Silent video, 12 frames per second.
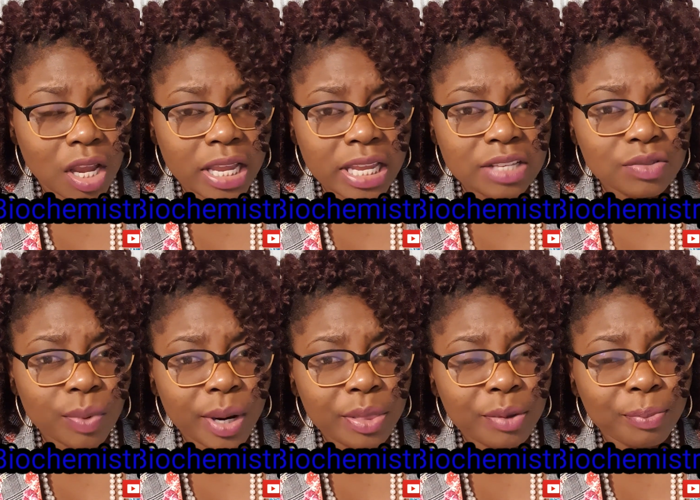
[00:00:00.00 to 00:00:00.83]
is
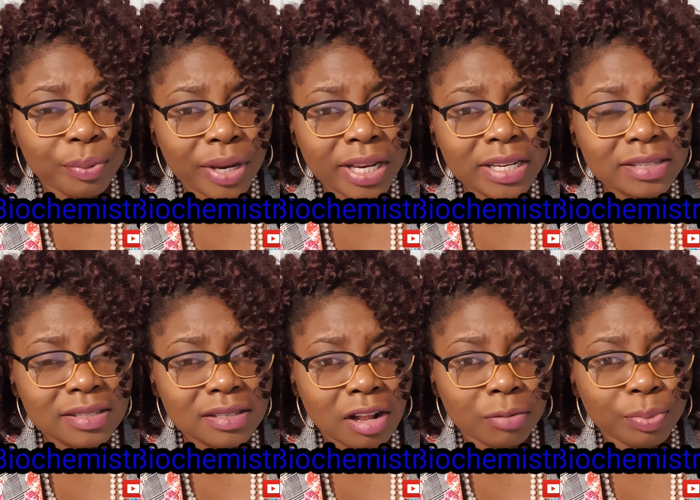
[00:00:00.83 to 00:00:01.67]
where the brain is
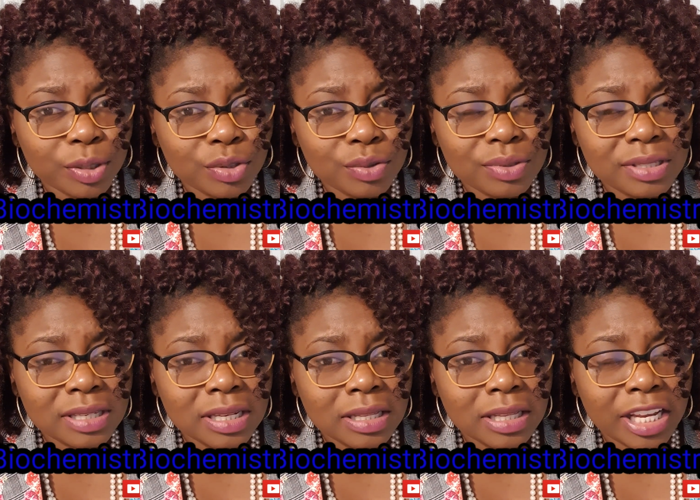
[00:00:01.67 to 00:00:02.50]
not
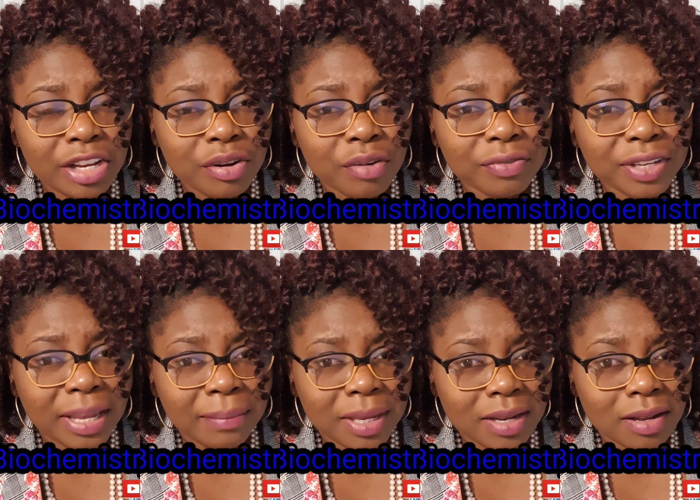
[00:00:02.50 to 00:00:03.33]
producing enough
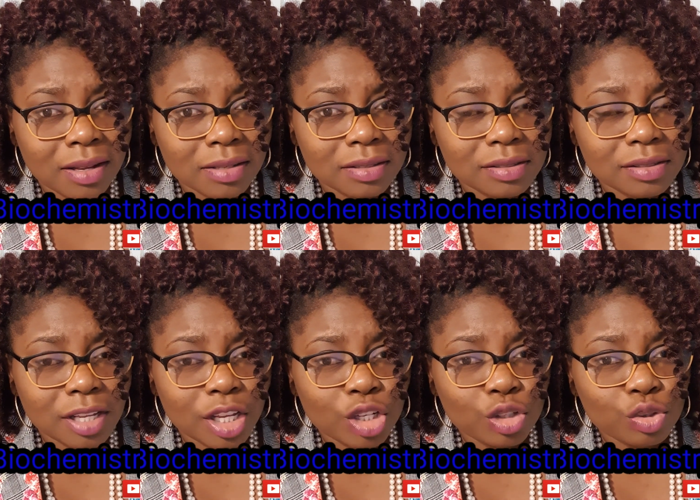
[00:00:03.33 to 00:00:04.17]
chemicals
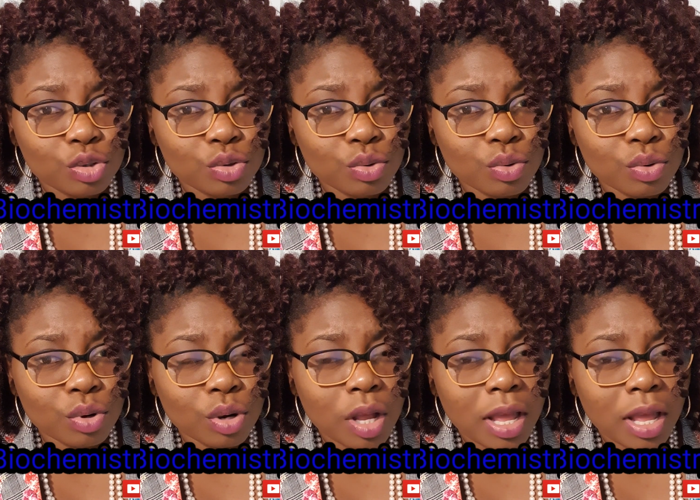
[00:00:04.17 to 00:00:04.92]
to,